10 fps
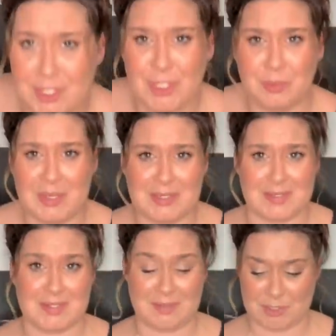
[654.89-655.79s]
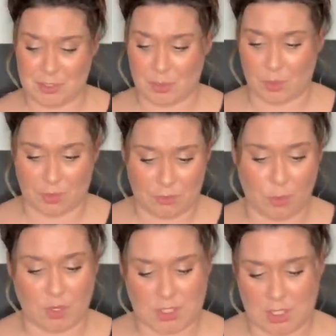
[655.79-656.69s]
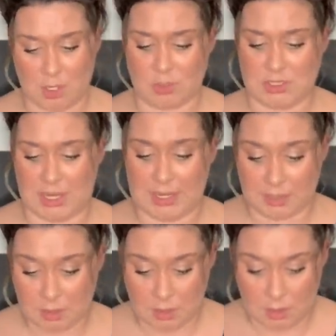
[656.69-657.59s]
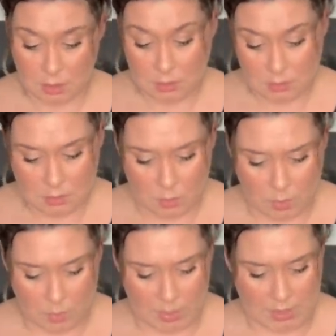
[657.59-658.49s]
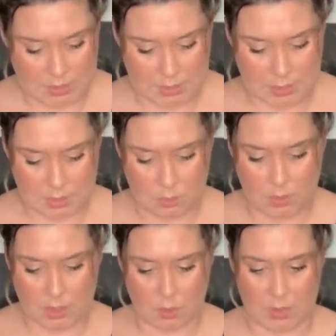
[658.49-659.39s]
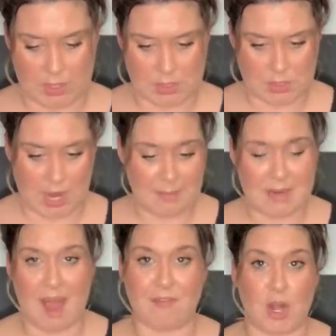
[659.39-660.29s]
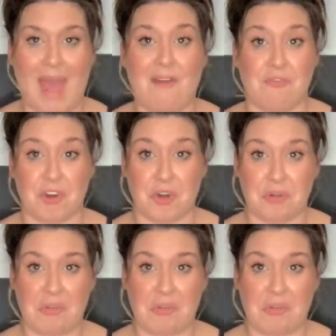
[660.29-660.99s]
cute pieces to even do the work for. So it's like, what a waste. What a waste. I'm never, ever